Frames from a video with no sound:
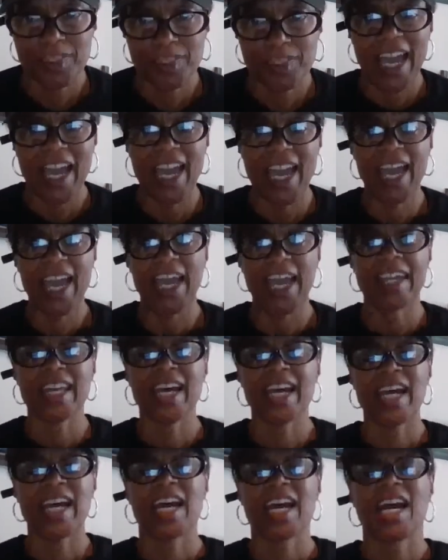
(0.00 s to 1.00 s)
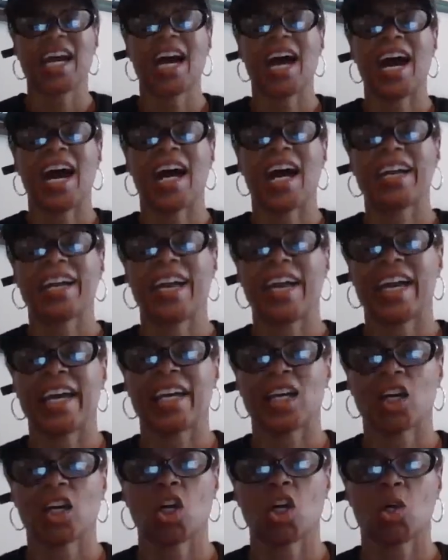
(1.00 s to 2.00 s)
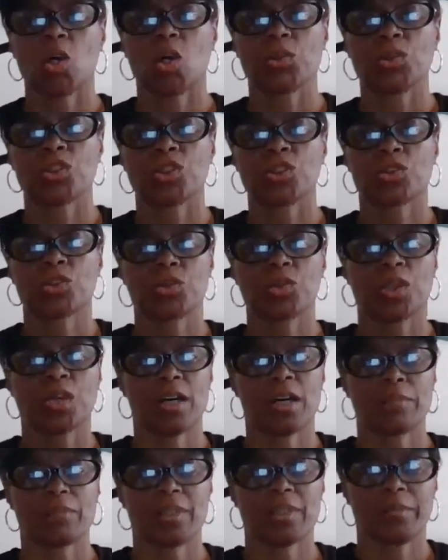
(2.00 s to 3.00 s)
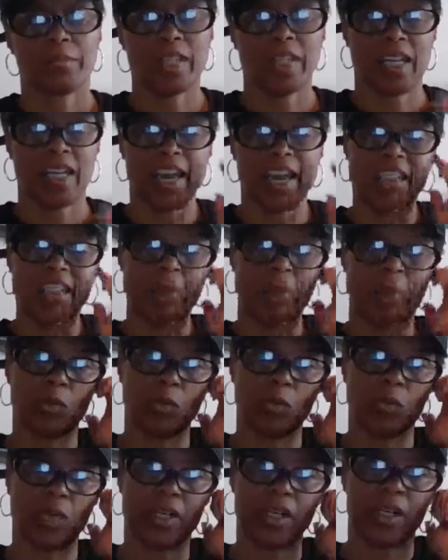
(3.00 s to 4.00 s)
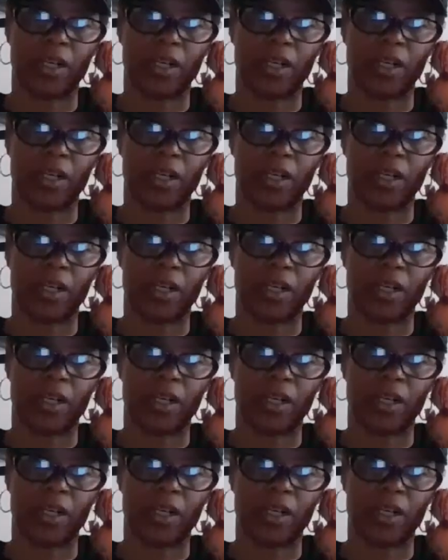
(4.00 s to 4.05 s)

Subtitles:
and I had a coach to come to me and ask me would